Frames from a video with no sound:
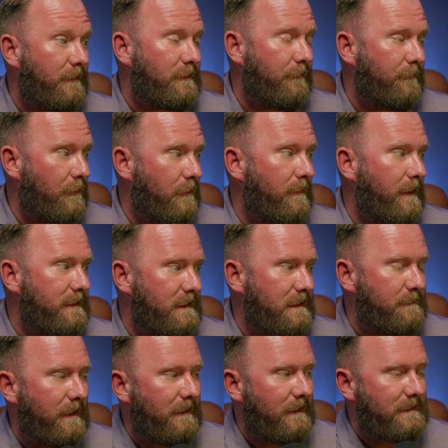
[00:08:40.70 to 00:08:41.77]
so Florida
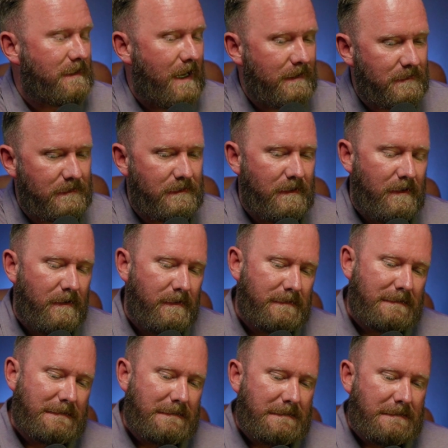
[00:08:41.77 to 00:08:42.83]
residents pay less taxes.
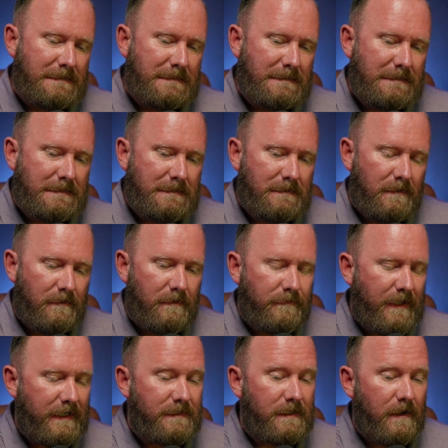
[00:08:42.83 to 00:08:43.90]

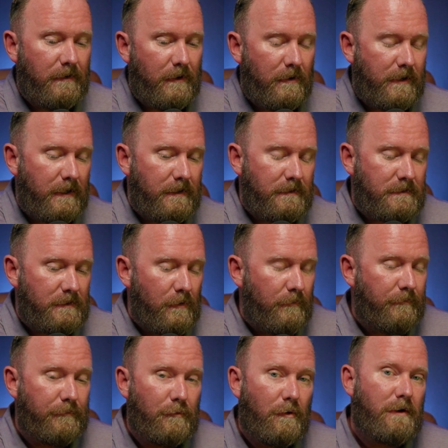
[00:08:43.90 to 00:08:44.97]
That's okay. So
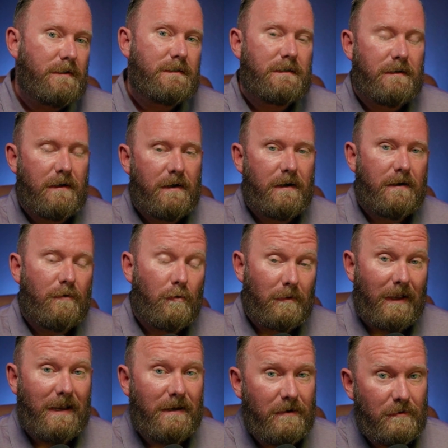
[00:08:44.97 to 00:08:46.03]

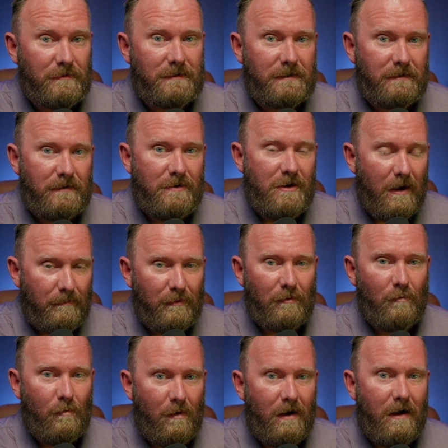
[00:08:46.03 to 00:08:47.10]
Orlando's
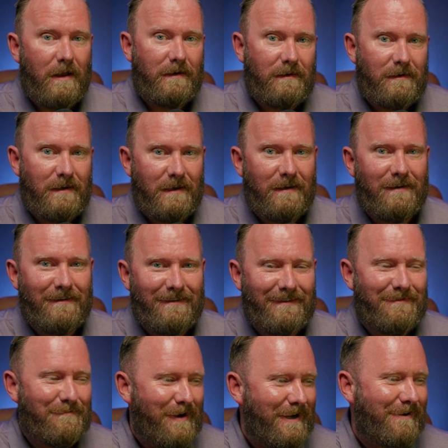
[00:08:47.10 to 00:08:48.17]
#1
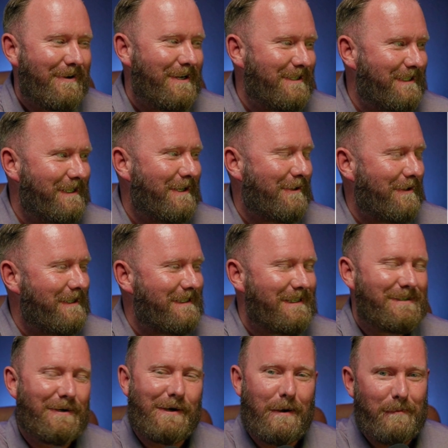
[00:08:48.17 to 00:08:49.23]
migration
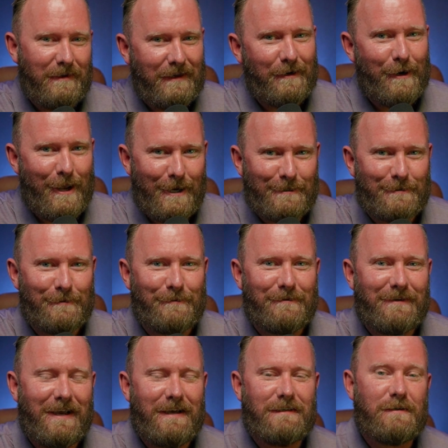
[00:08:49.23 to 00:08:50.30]
increases are coming international.
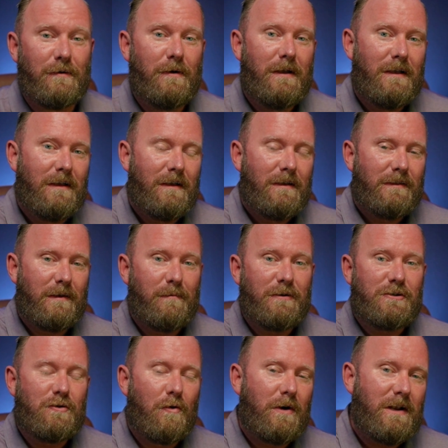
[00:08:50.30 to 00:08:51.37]
Okay, so the
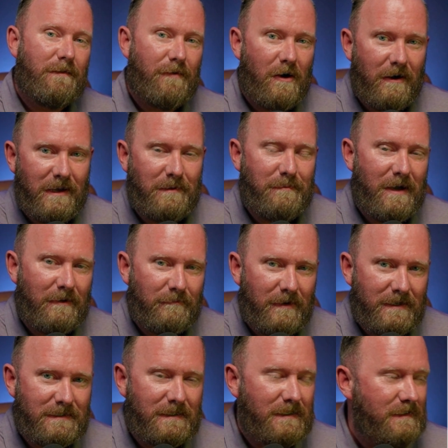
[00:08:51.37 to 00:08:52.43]
majority of our inbound
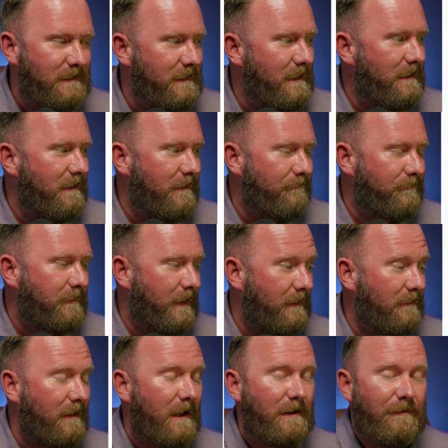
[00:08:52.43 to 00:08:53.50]
residency
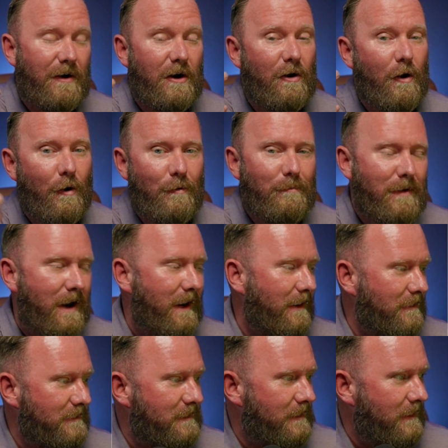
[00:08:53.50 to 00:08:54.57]
and a lot of our home
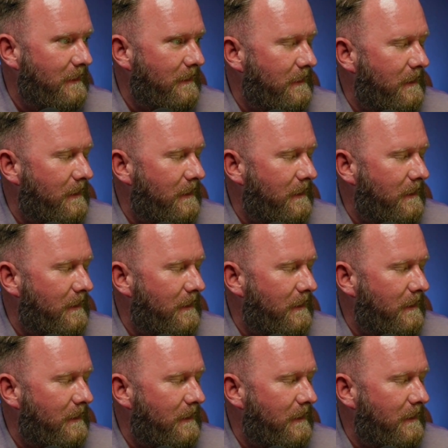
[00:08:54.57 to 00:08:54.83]
buyers